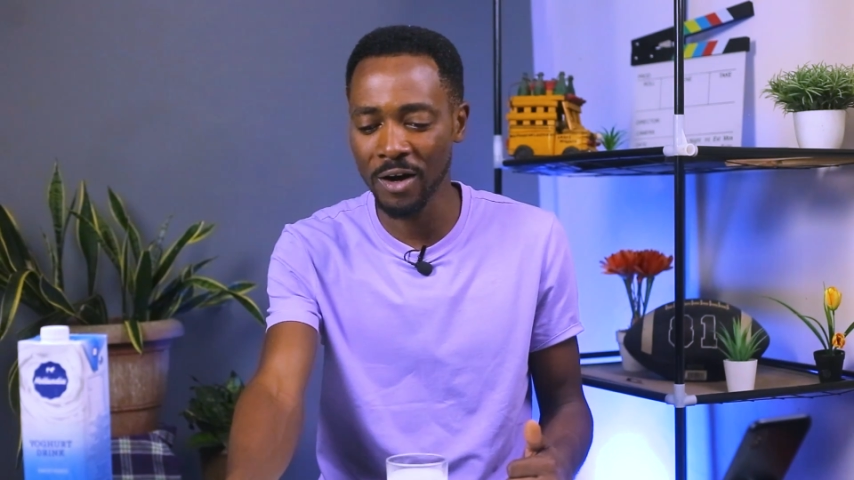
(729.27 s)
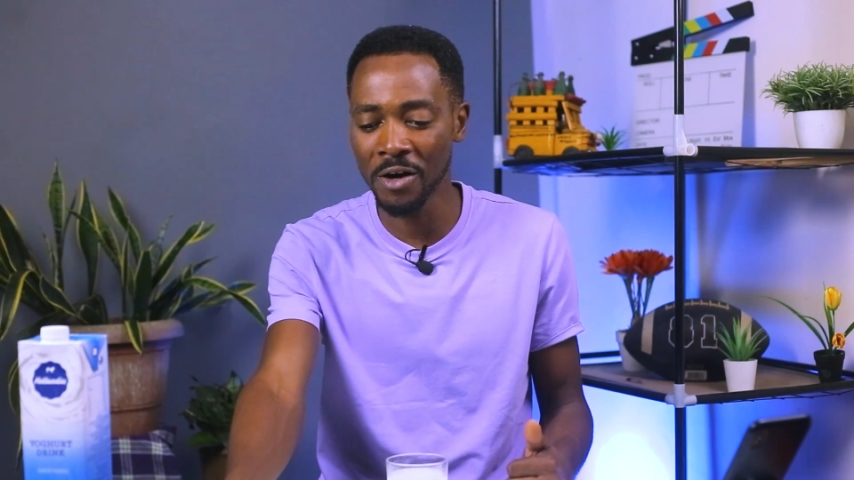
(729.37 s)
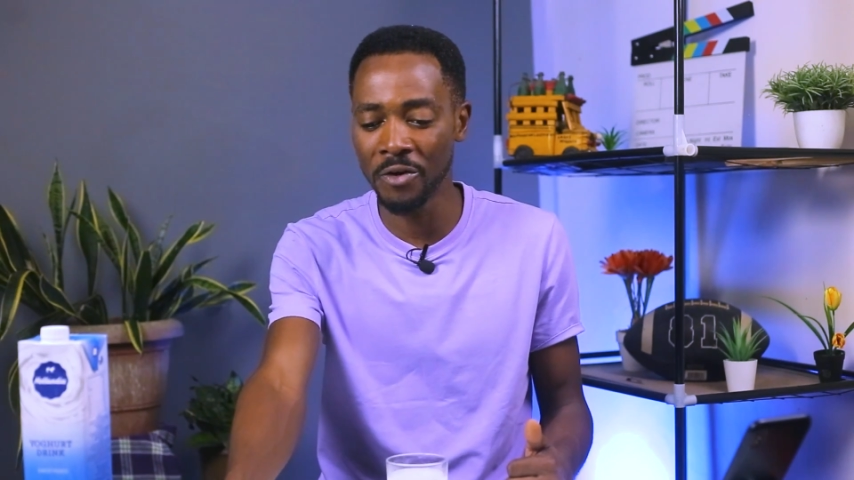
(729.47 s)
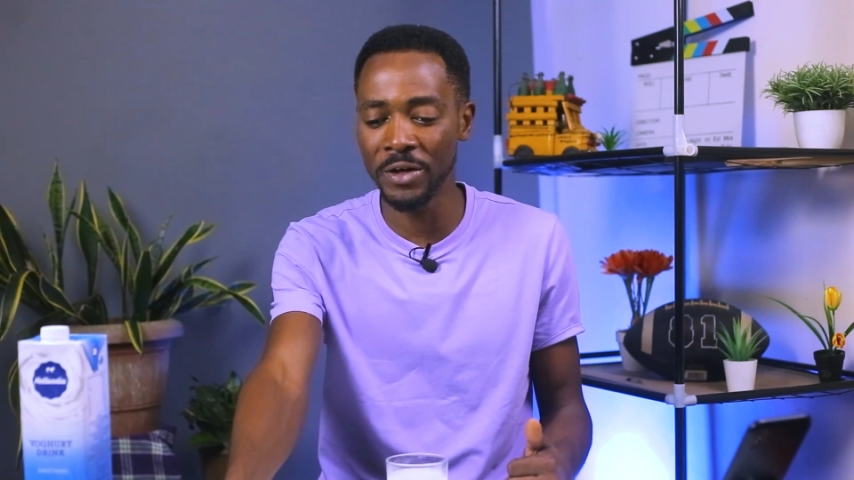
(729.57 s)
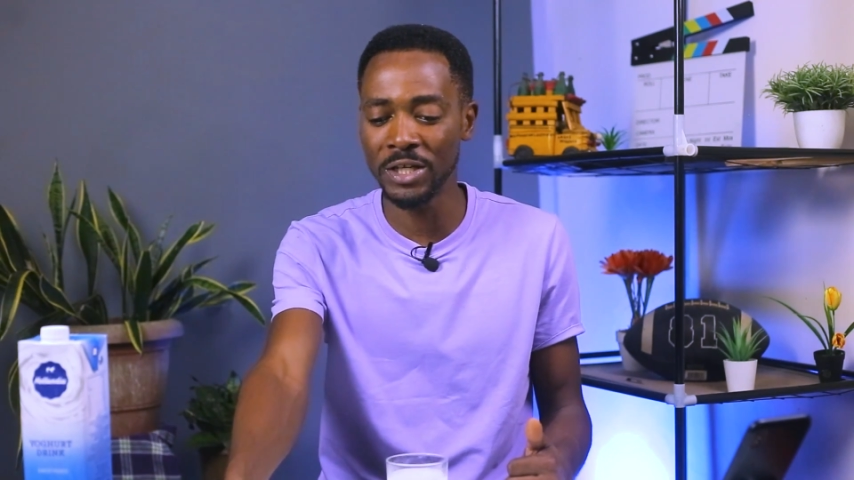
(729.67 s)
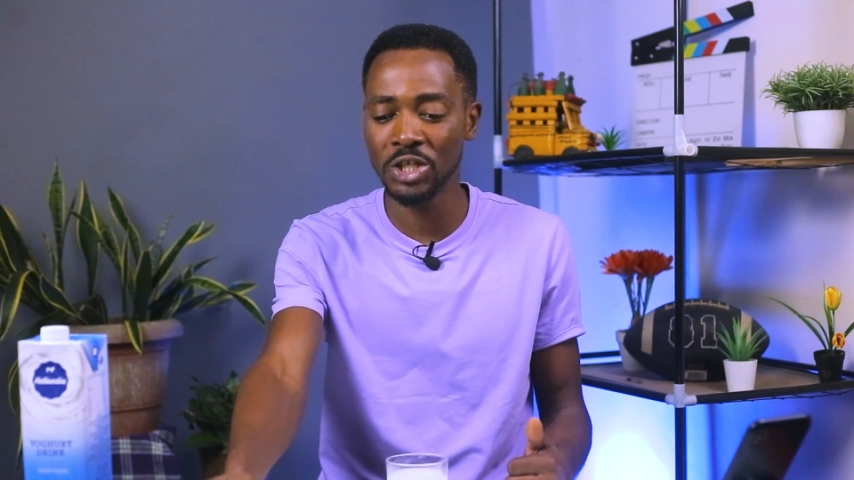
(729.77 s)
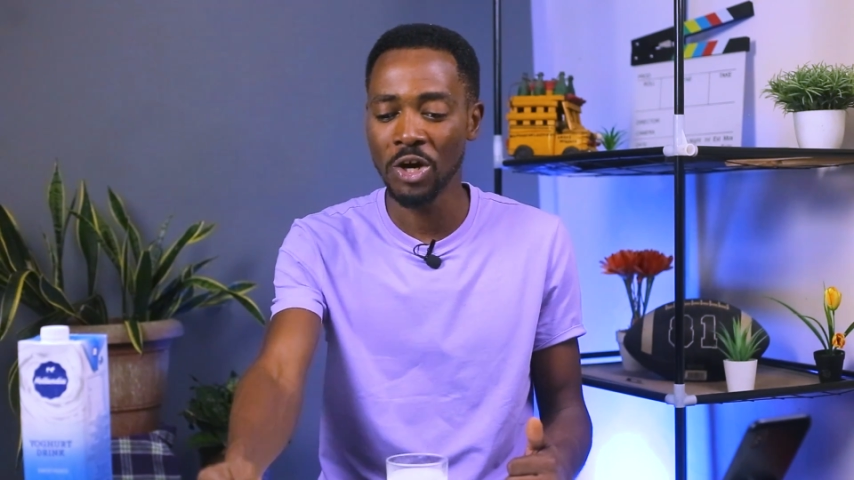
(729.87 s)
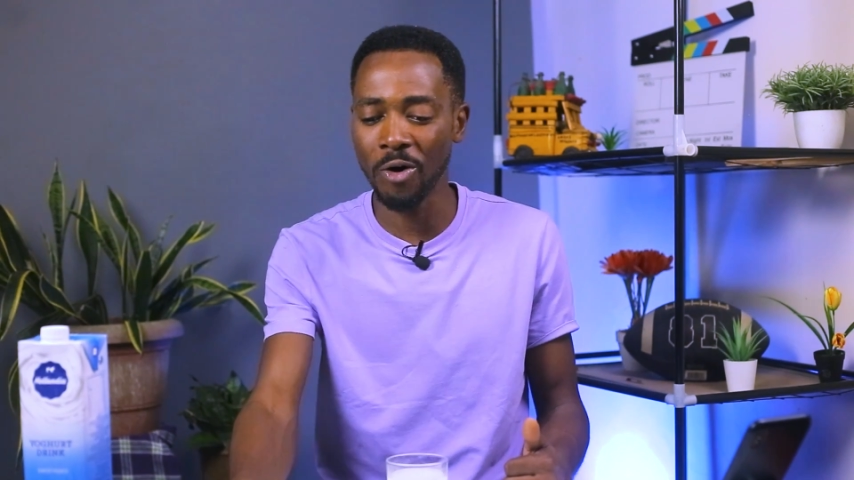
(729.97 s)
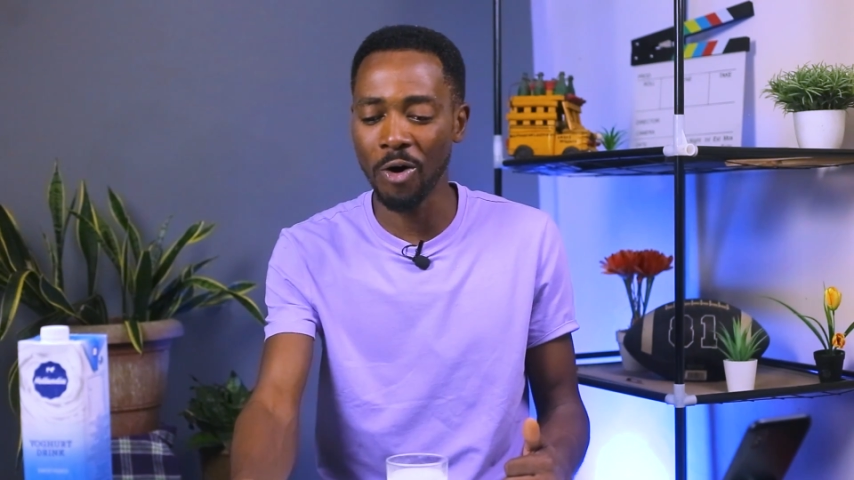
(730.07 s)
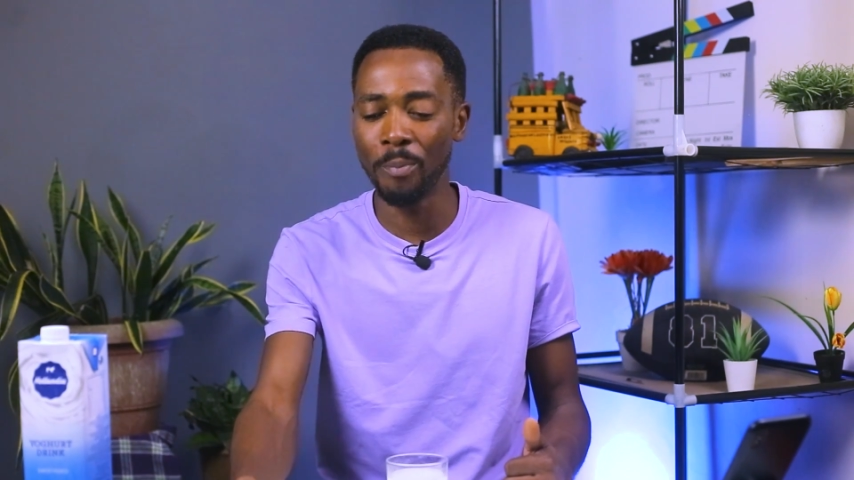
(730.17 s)
Courage
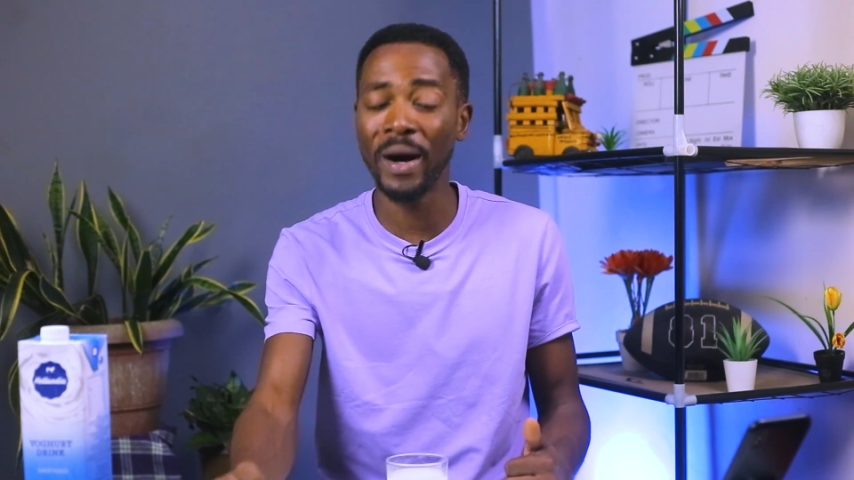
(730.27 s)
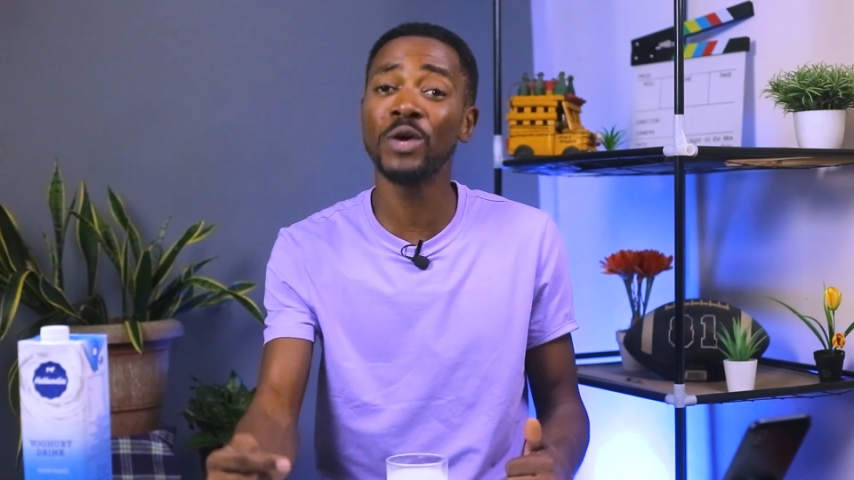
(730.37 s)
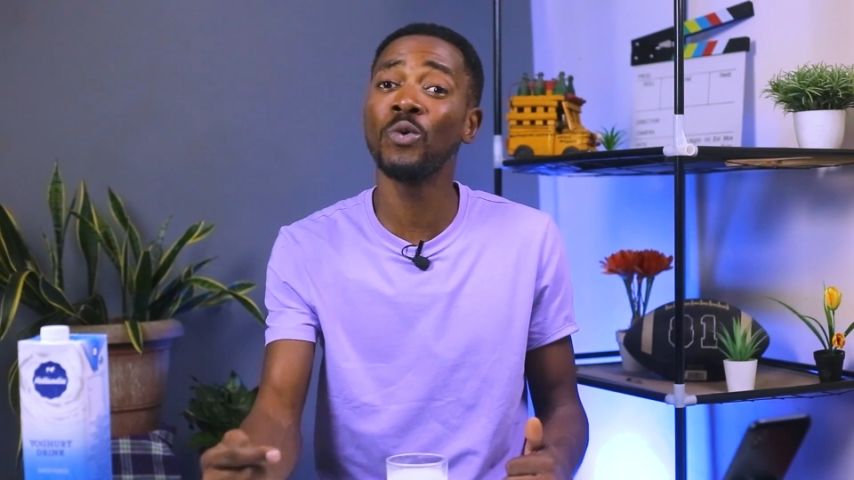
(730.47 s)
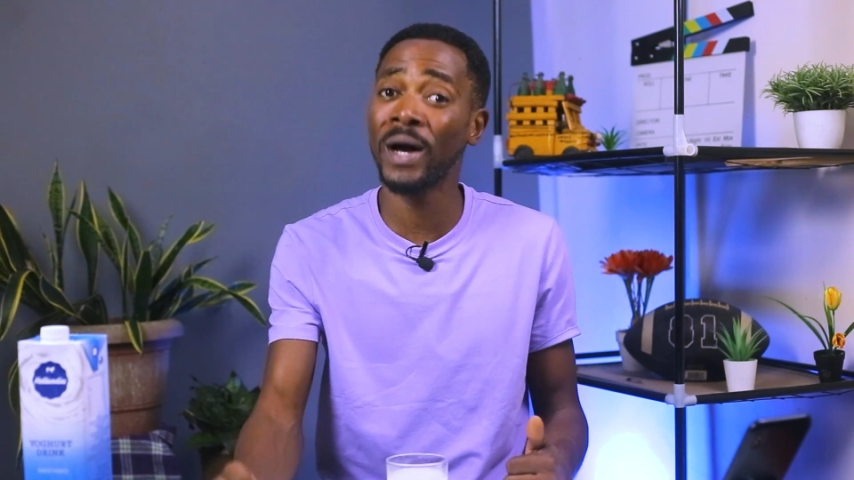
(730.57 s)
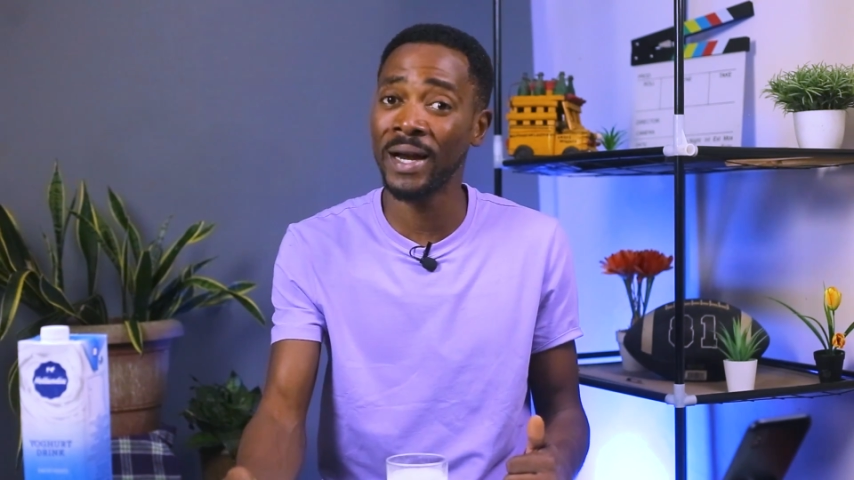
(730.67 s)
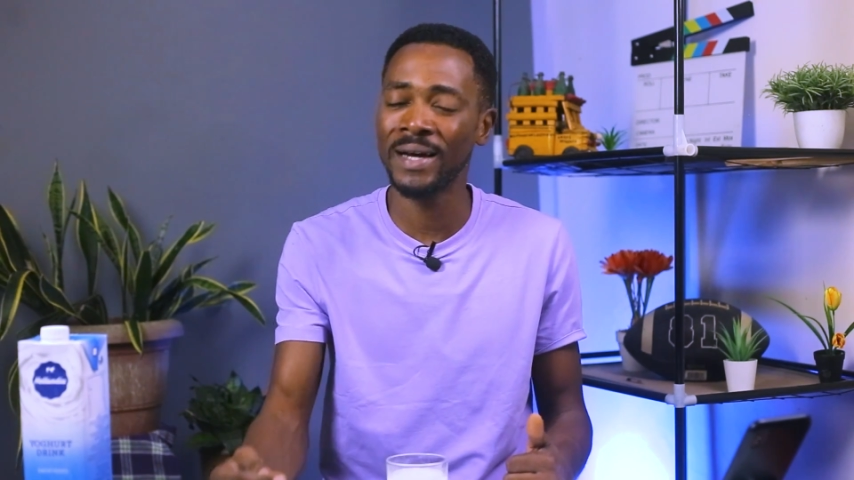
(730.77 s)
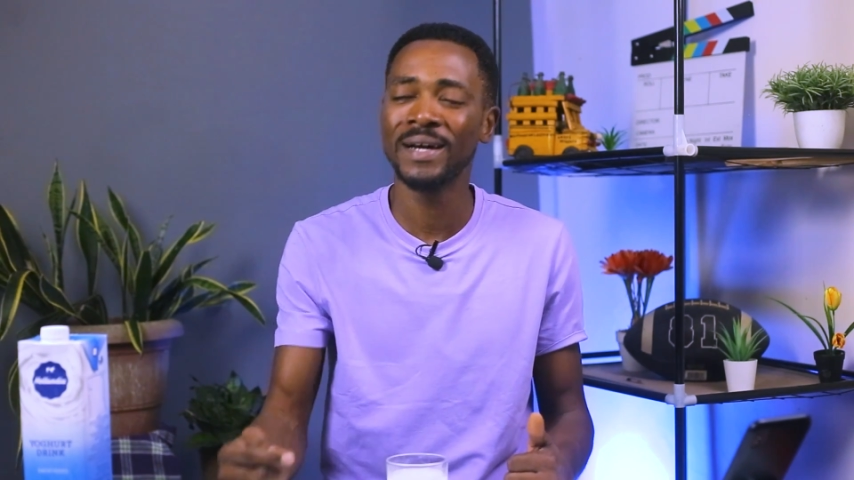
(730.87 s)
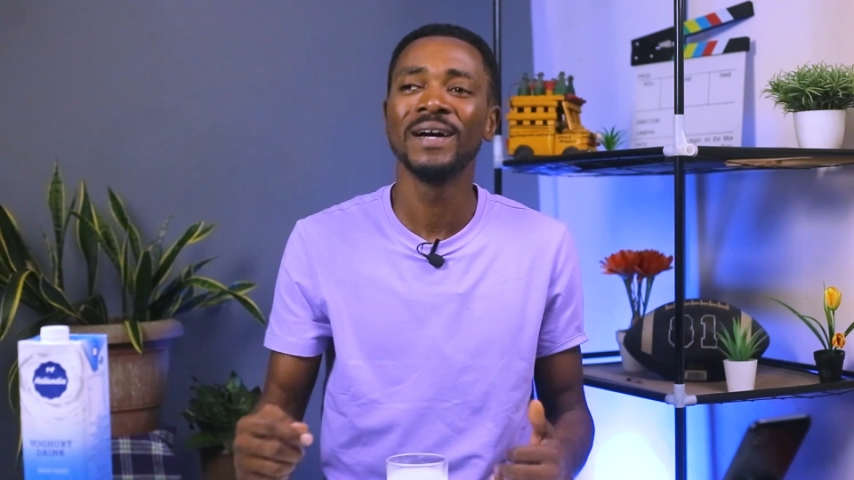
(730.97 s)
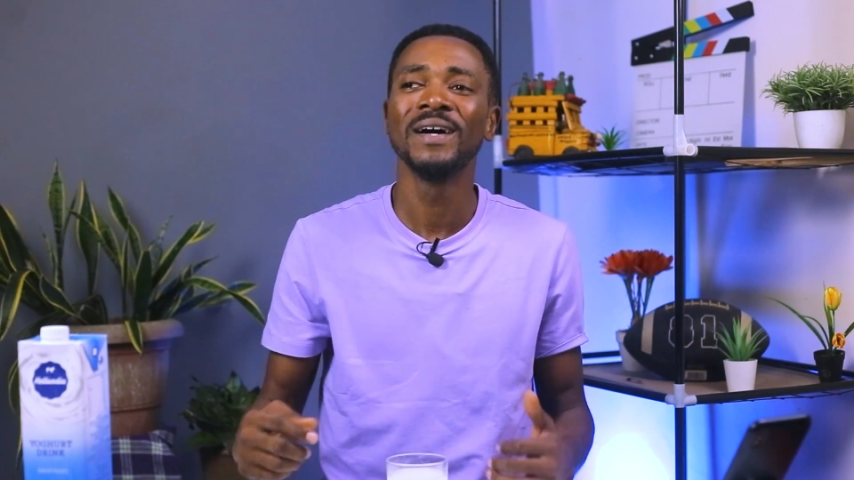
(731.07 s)
Obayuwana,